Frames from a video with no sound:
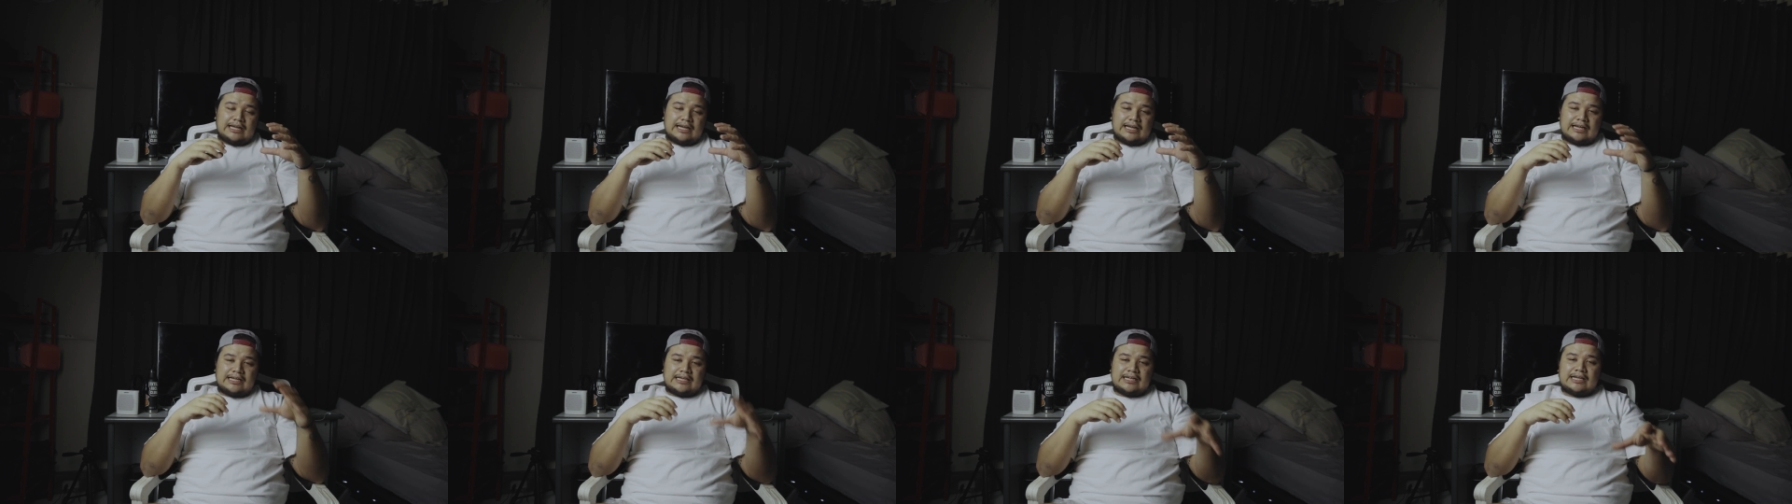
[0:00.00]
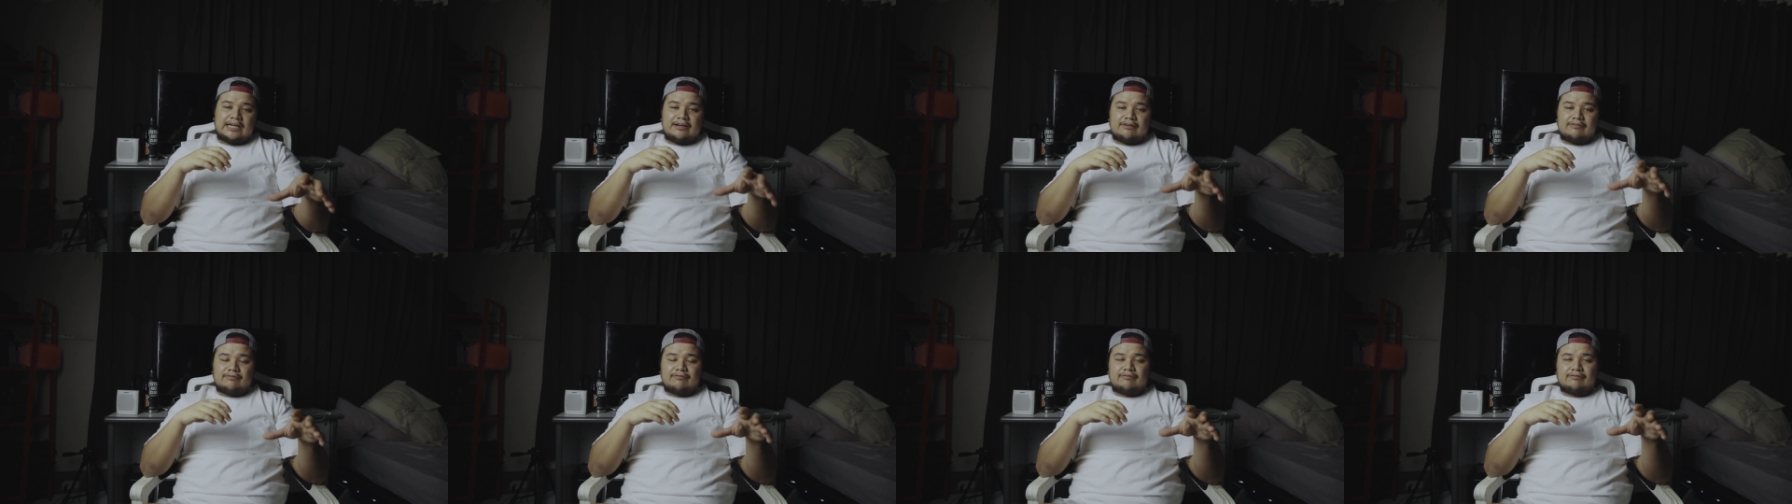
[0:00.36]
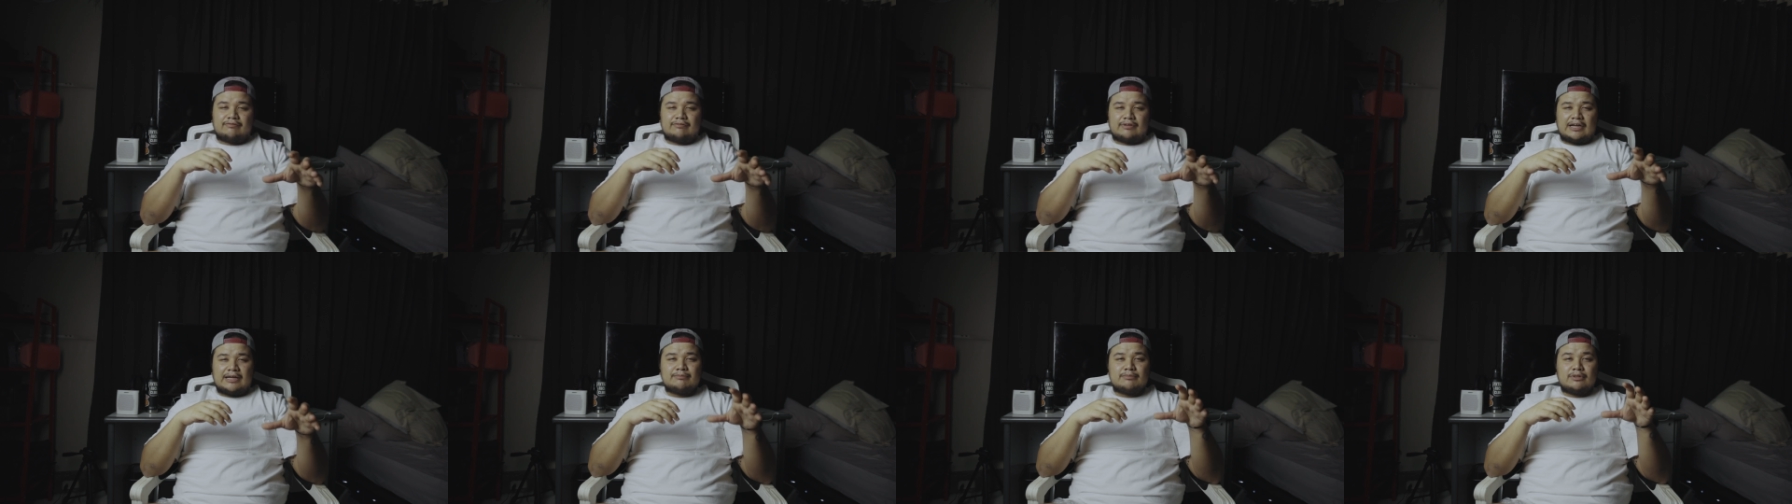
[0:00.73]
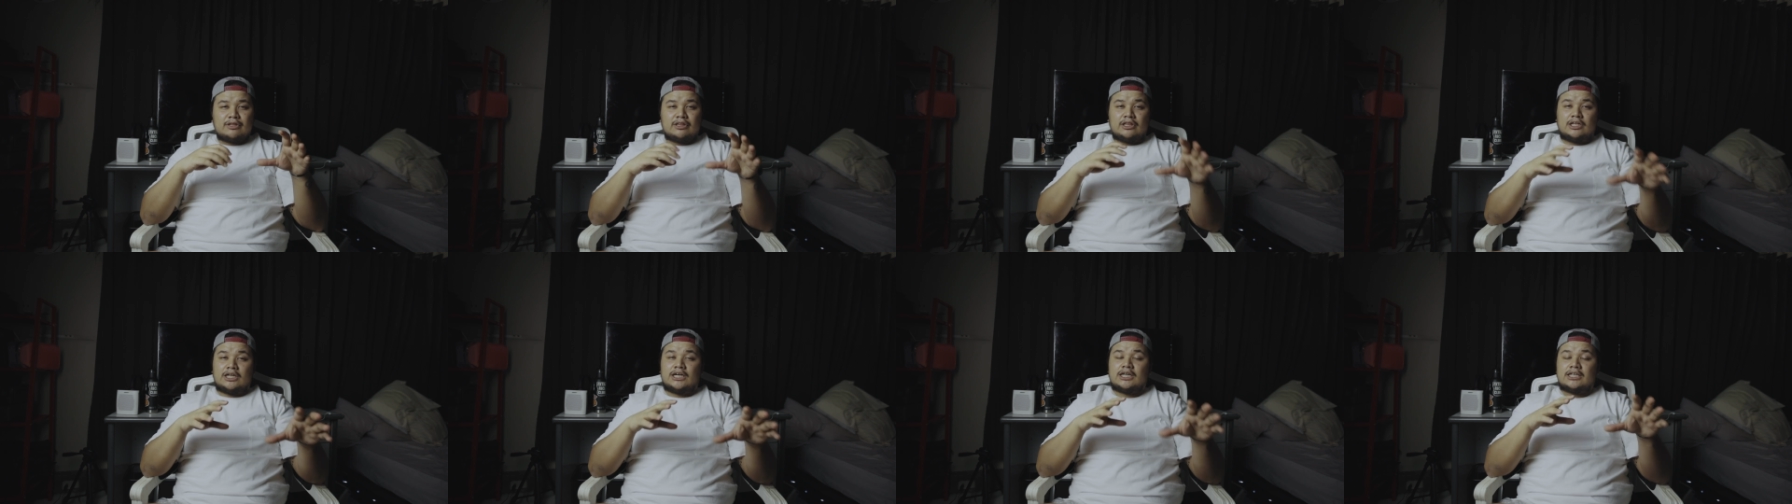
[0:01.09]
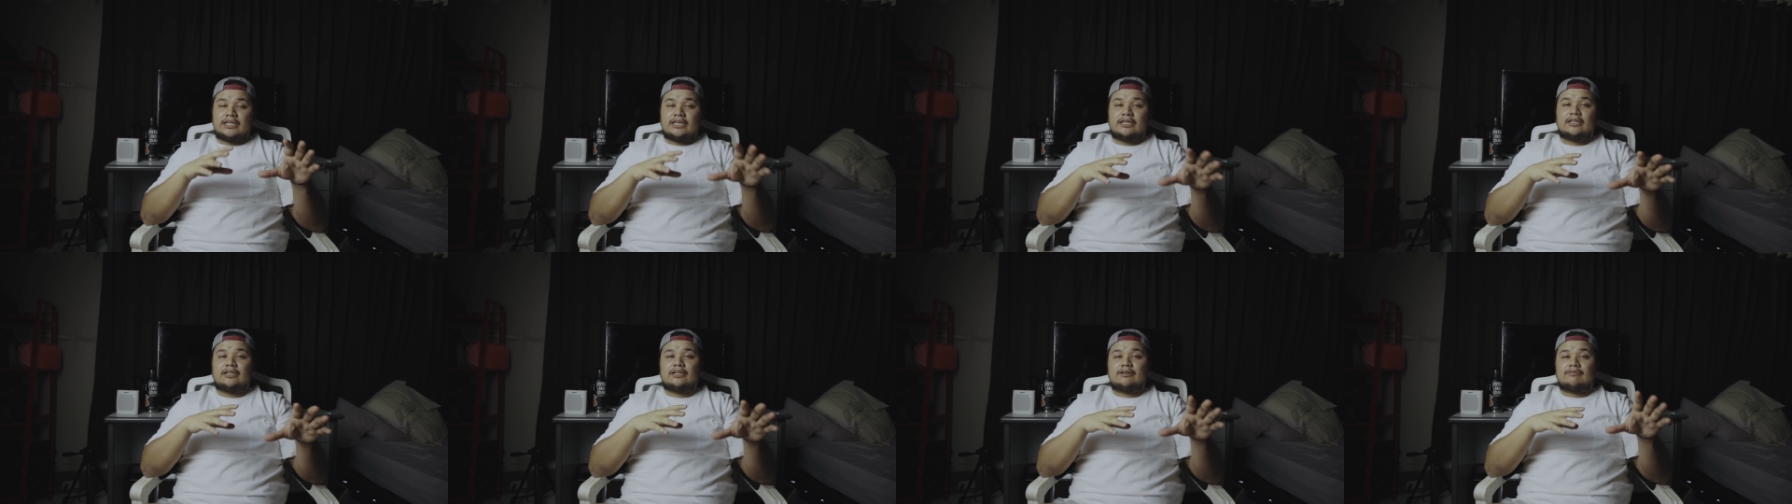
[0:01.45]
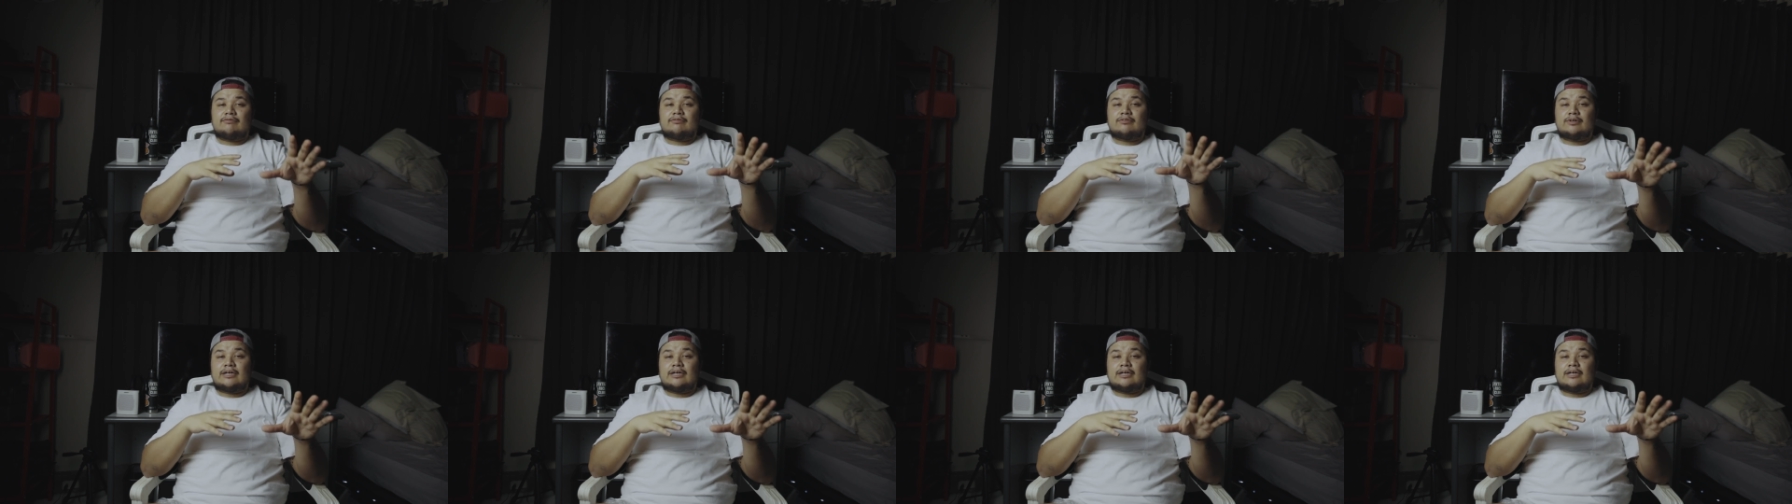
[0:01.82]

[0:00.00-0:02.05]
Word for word: I have, I'm lucky enough